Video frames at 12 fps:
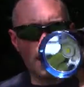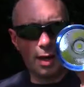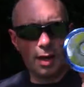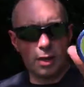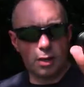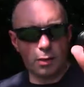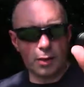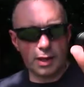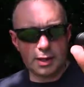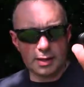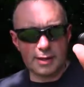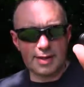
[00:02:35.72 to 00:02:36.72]
and
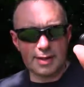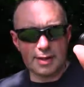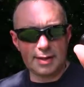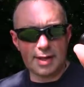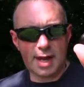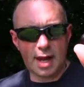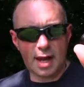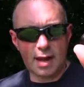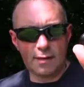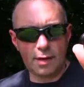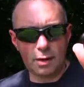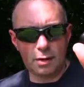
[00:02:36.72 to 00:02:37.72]
Going Gear does
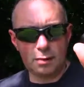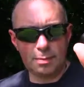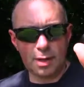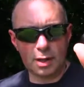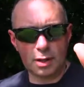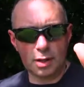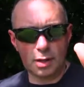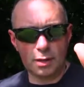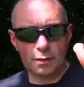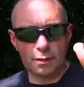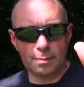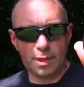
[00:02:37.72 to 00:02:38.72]
have a coupon
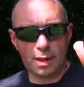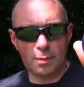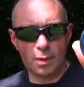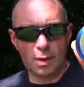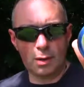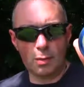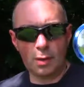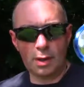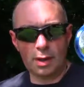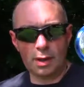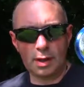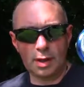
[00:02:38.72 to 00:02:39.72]
code for
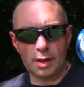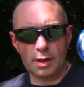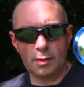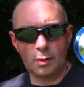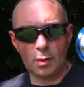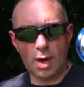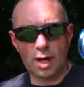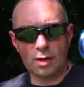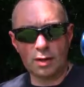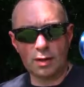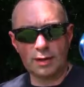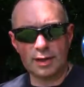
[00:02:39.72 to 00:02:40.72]
PM101
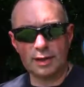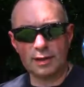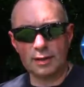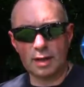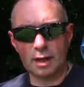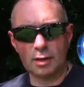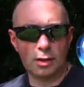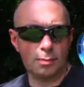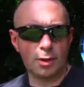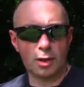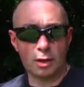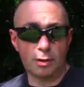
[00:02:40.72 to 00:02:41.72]
watchers. It's
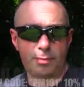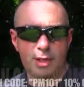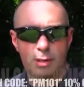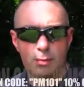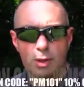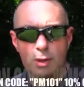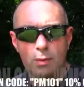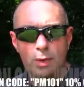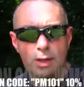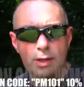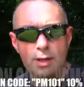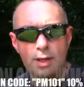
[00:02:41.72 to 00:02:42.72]
coupon code
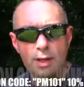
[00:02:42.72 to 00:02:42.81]
PM101.